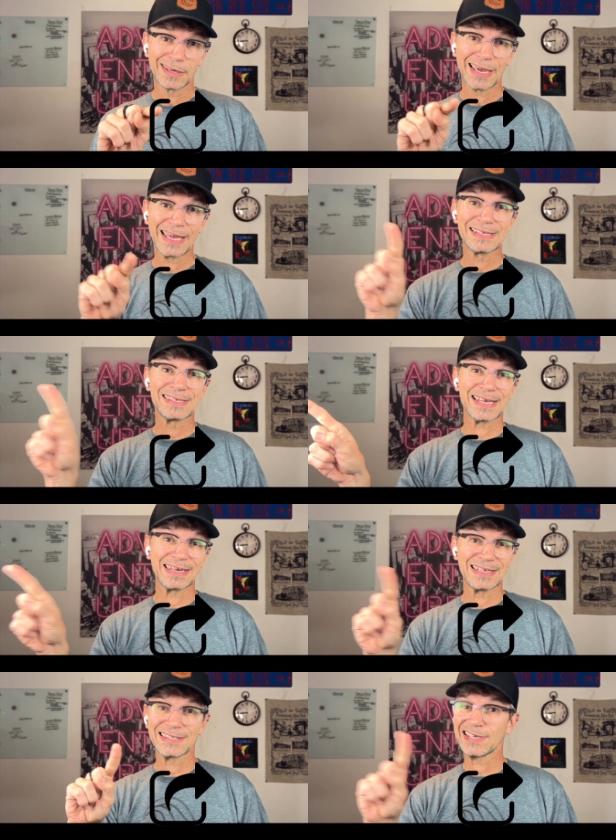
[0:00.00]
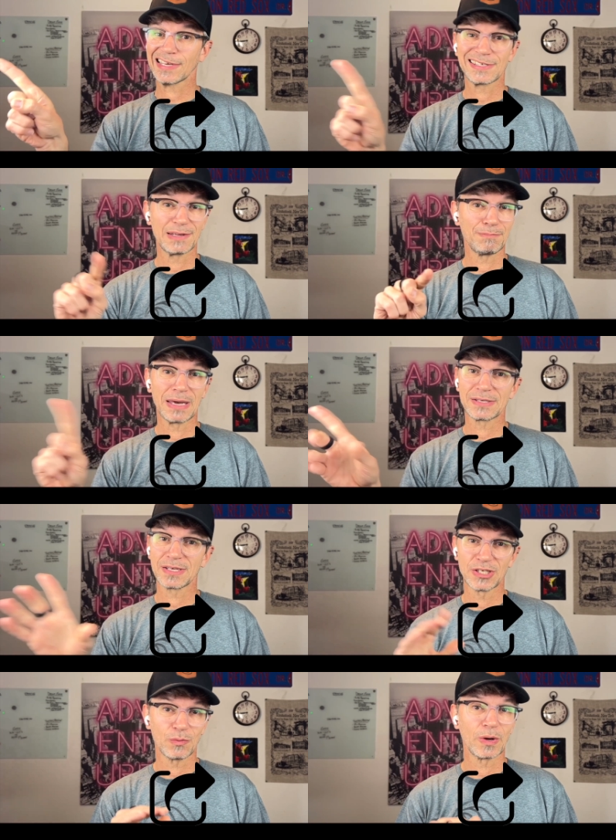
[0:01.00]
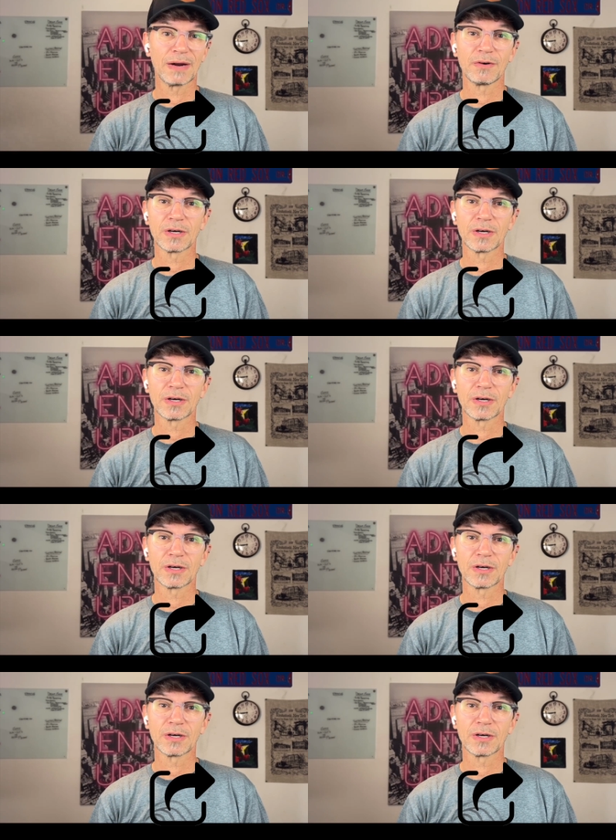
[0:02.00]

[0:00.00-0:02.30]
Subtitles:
and send it, text it, message it, whatever,